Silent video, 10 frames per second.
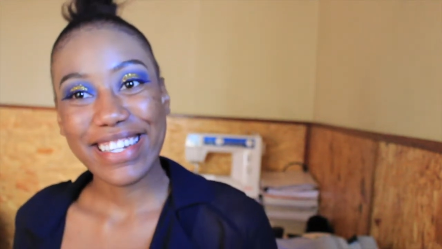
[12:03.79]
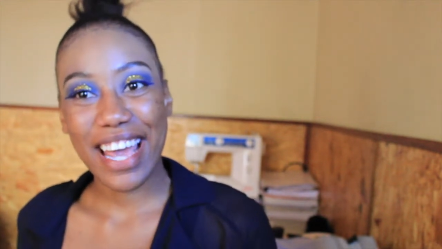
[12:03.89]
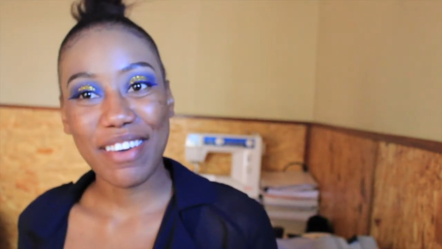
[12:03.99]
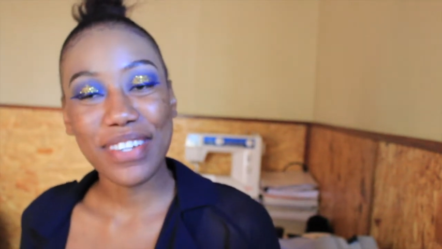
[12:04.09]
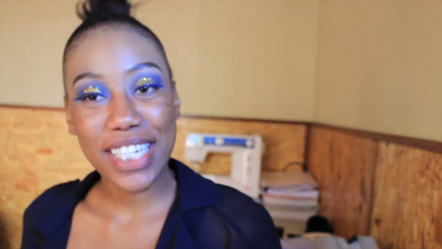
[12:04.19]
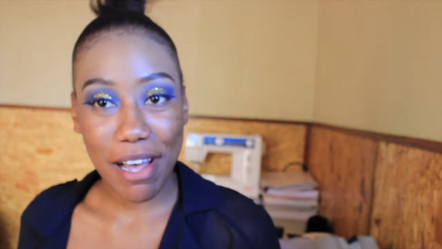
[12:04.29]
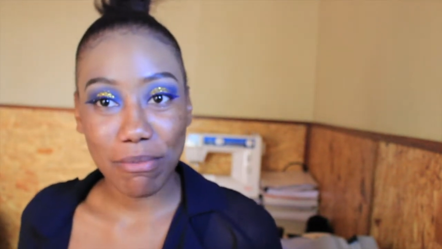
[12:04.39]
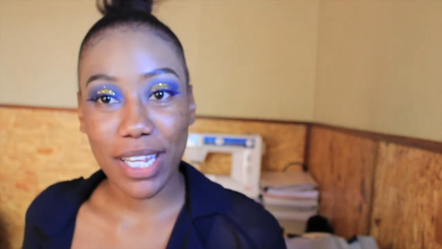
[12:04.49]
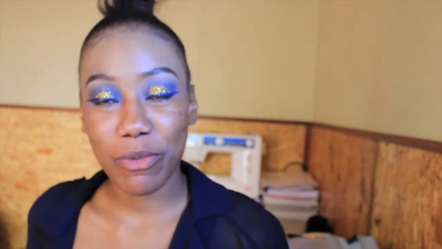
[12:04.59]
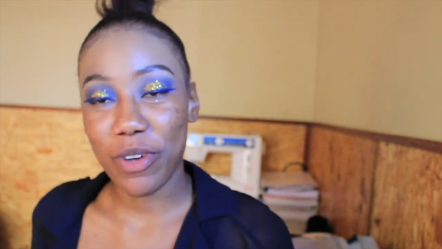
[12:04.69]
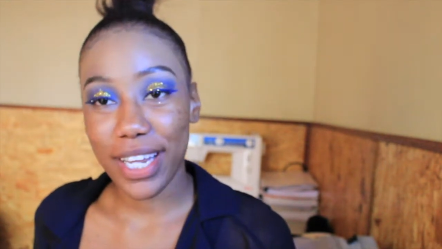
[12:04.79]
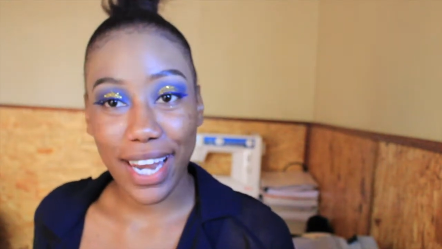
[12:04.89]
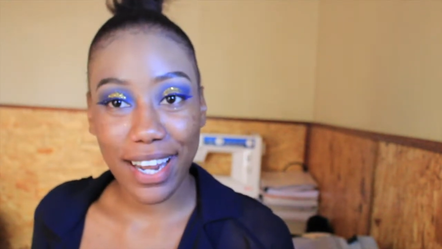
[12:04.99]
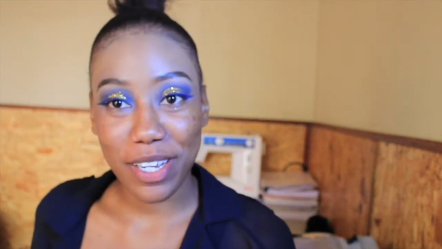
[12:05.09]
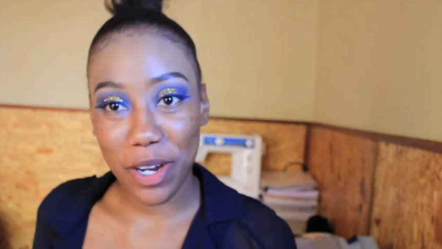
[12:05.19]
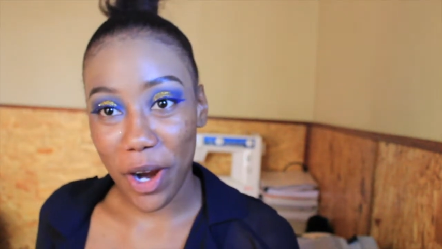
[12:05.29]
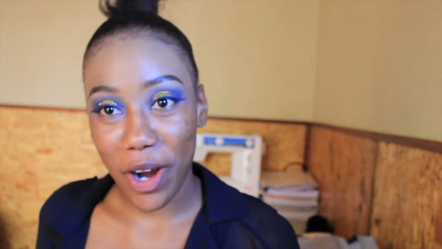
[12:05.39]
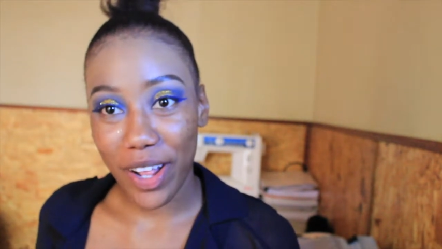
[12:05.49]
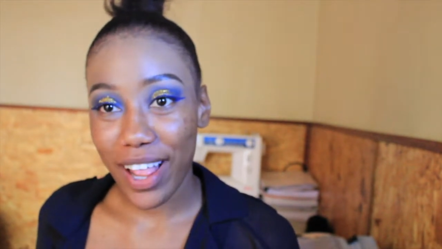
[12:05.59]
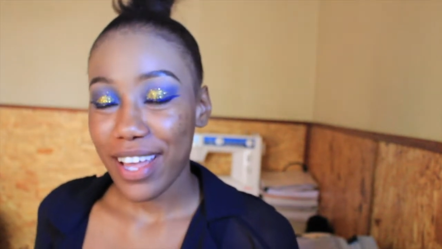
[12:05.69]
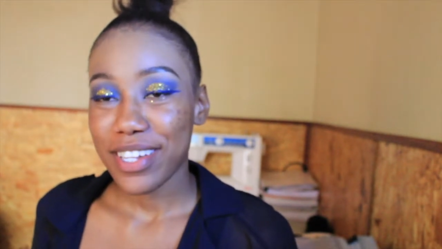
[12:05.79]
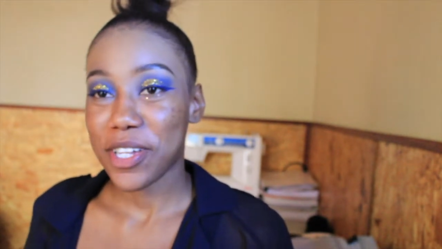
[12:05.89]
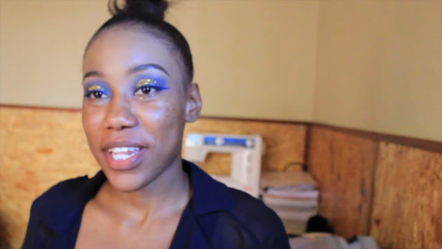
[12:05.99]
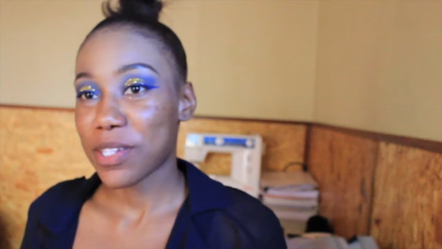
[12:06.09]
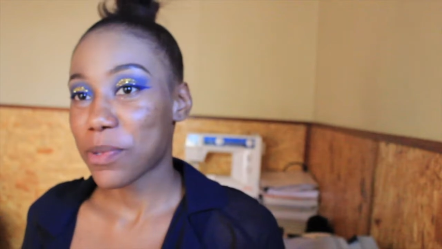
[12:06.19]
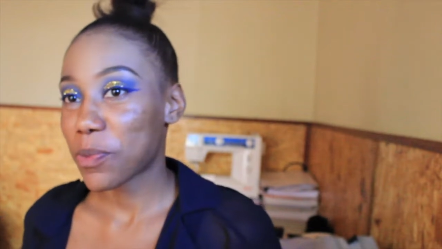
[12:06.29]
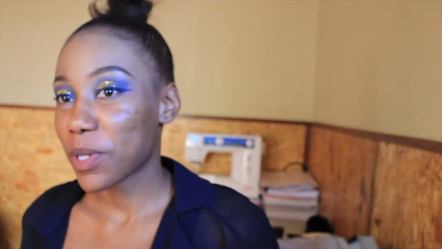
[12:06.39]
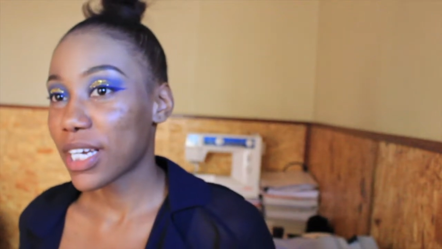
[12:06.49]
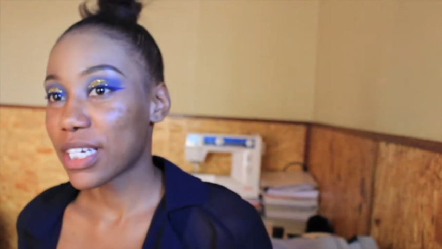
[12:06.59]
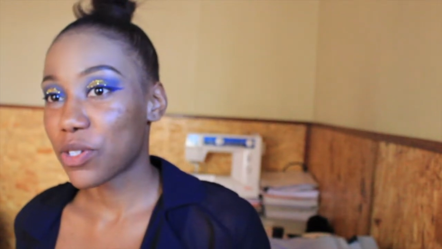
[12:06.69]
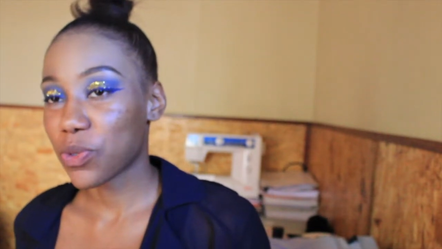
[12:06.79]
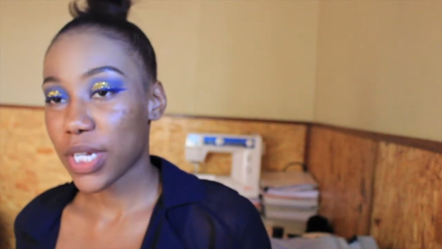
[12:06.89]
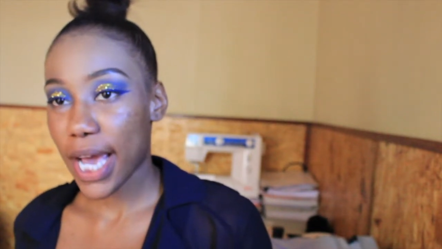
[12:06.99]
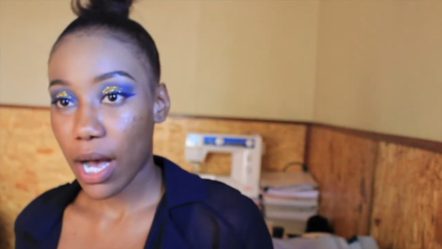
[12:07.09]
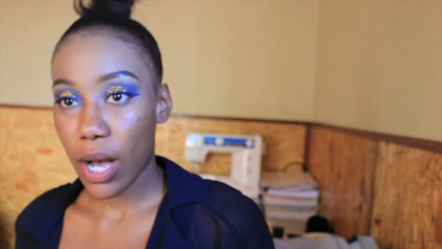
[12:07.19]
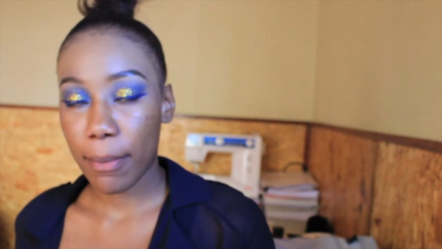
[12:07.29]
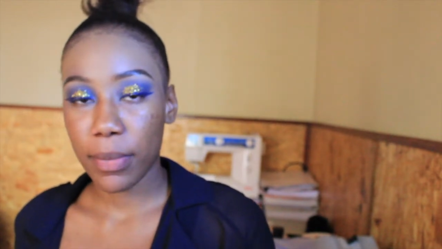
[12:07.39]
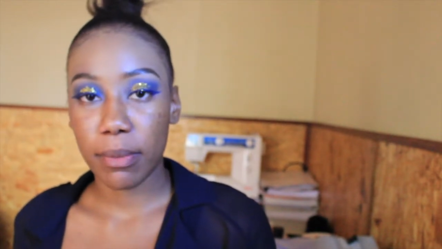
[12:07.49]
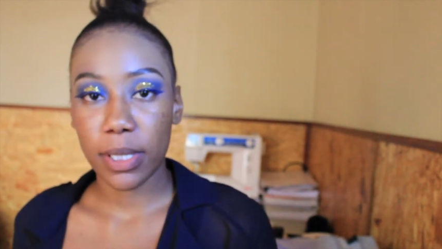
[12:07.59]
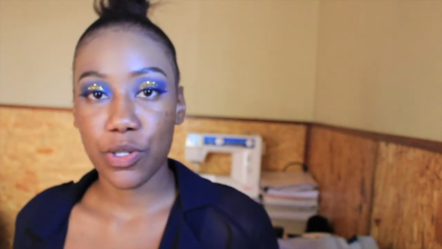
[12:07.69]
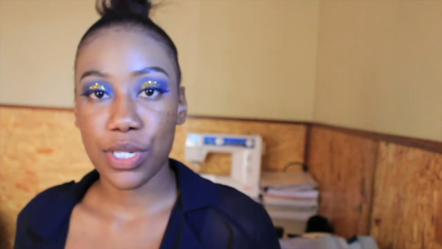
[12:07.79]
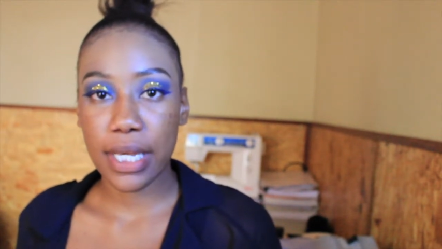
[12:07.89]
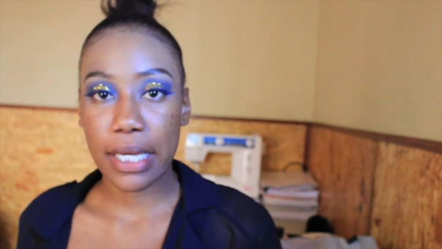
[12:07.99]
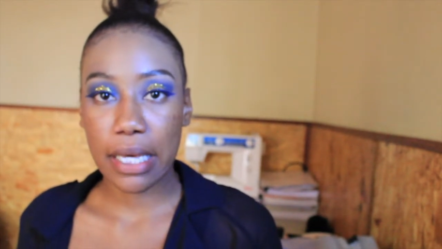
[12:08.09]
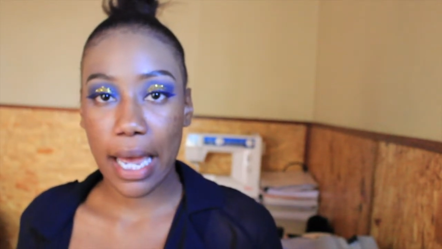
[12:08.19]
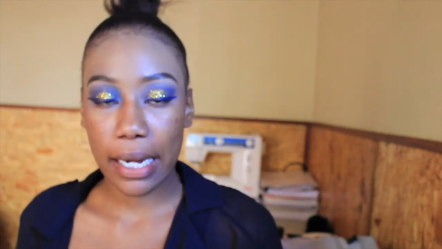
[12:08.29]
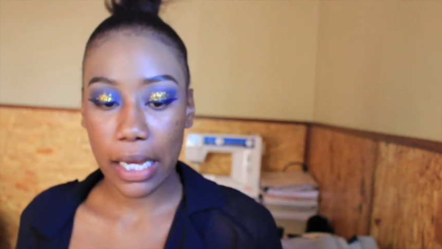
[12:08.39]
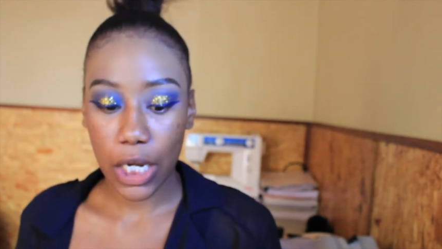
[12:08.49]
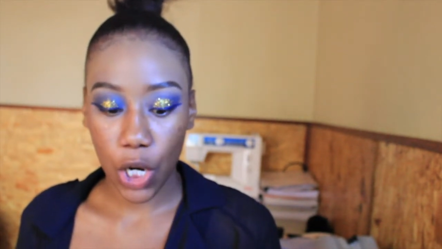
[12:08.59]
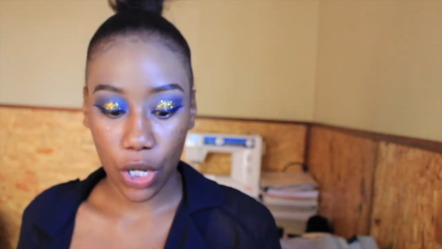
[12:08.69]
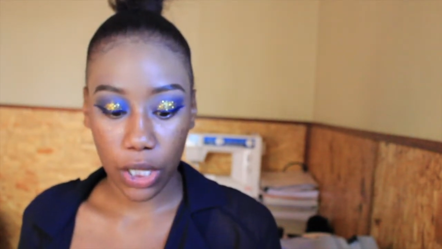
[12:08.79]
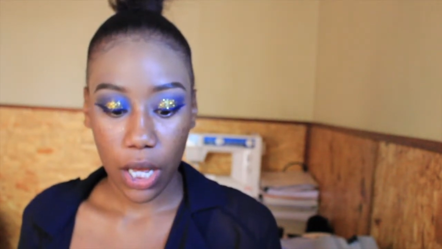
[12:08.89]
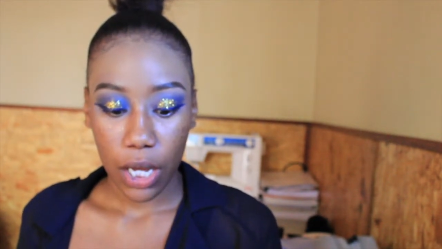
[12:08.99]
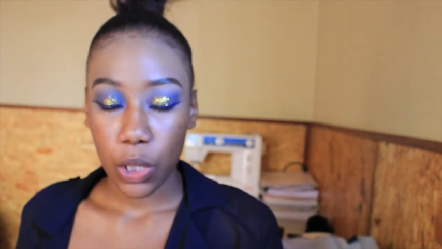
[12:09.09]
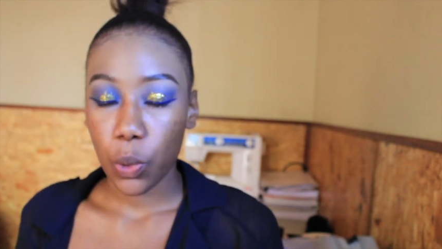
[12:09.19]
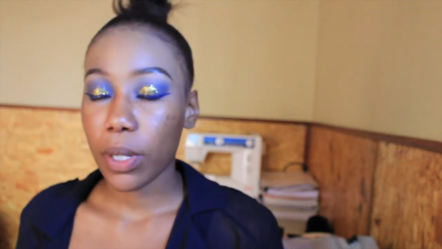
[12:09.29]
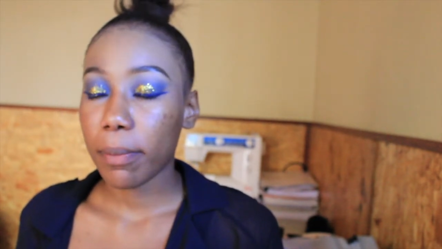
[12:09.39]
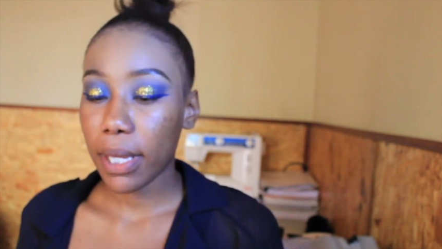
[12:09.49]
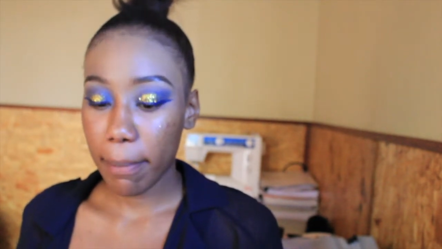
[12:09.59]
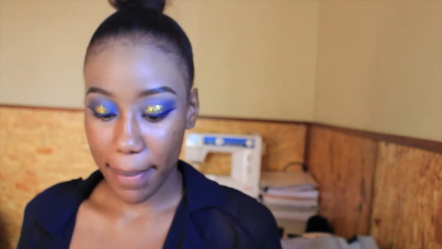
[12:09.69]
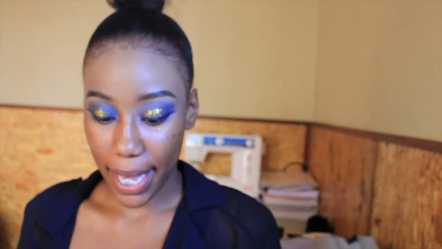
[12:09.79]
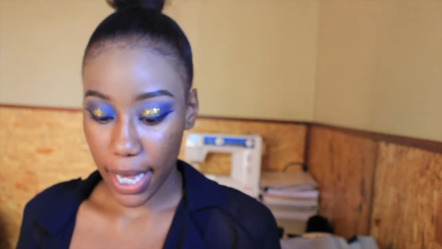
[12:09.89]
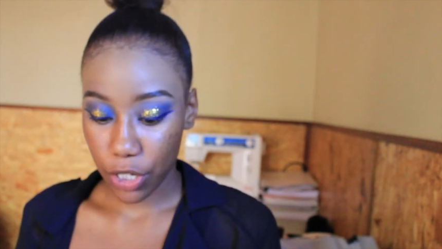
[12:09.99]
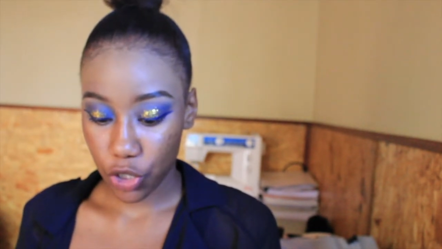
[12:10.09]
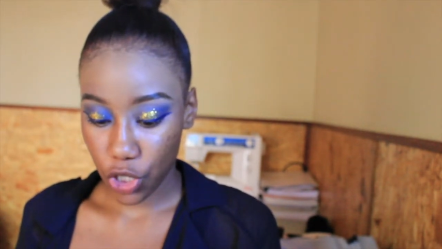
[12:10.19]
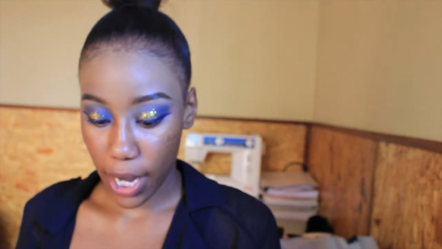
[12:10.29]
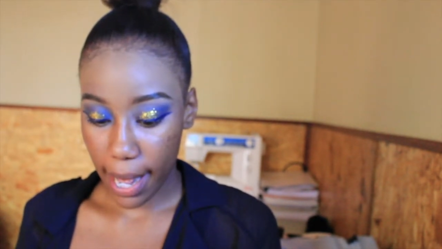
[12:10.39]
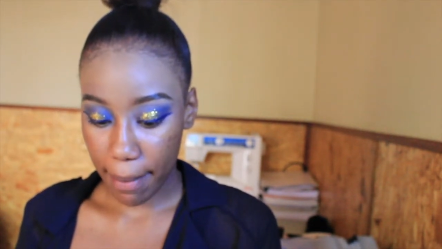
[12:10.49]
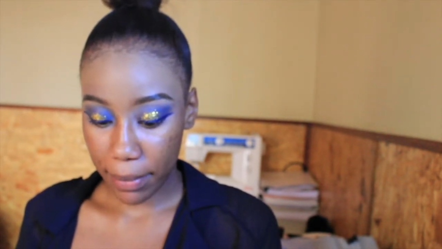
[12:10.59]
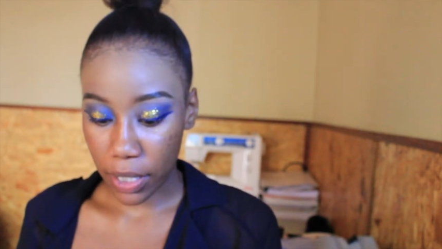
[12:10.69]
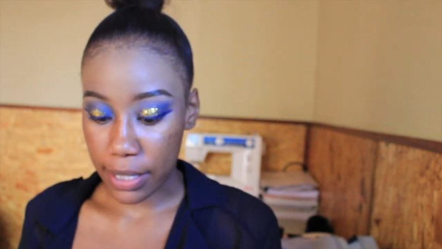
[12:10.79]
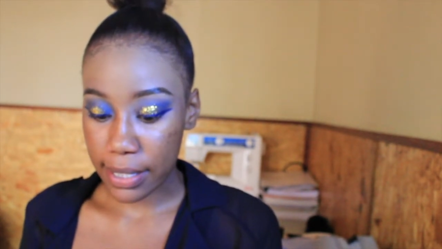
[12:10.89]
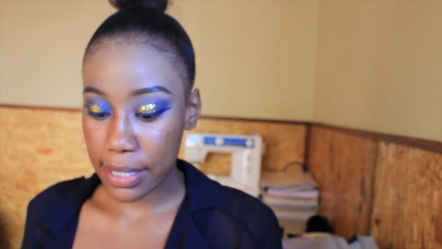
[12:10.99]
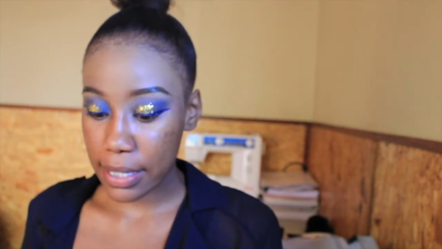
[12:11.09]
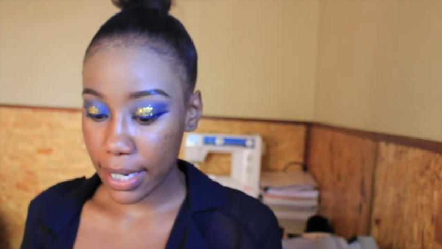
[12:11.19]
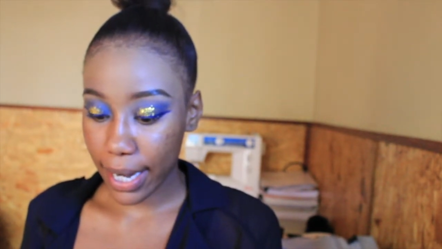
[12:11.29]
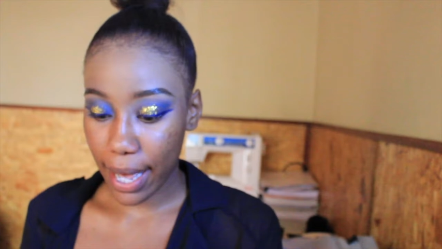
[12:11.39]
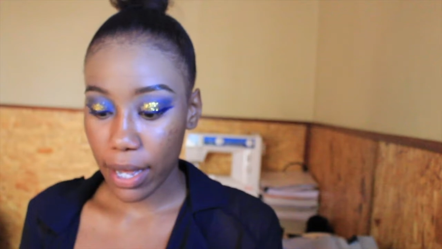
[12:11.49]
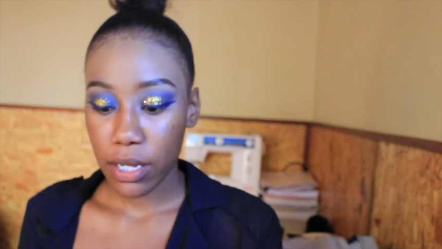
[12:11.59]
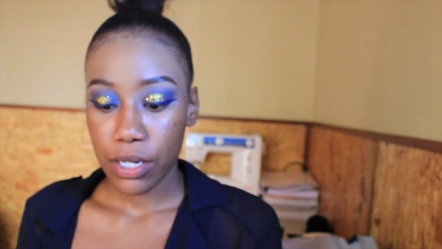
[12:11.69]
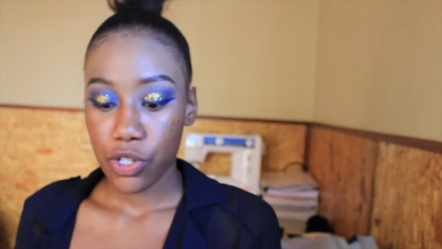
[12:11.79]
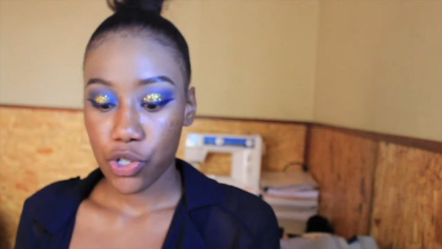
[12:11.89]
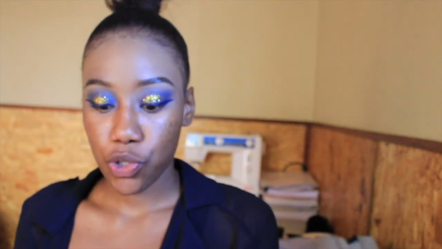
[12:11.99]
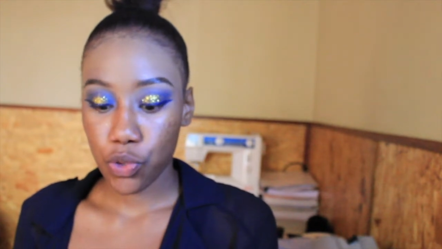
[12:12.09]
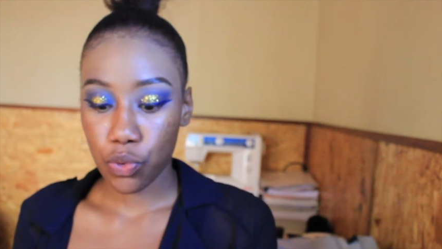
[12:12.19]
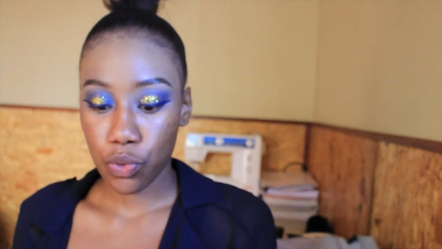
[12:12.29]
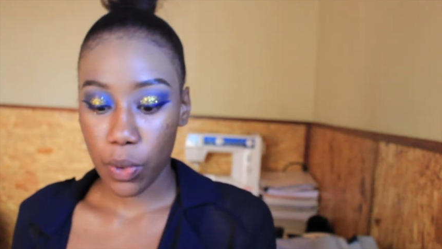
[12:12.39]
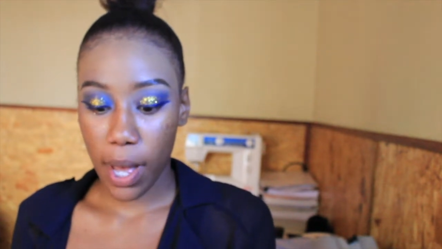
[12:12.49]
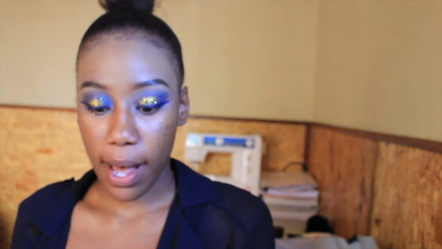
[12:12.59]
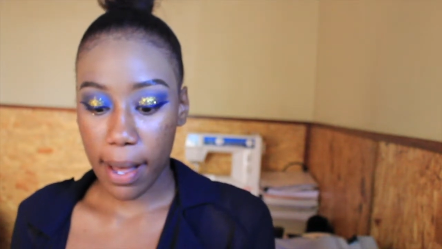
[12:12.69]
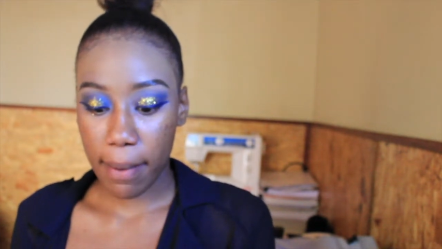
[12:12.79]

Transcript: Knifing up that wing liner, girl. So that's what we're gonna do now. I'm gonna be using the LA Girl Creamy Beige concealer to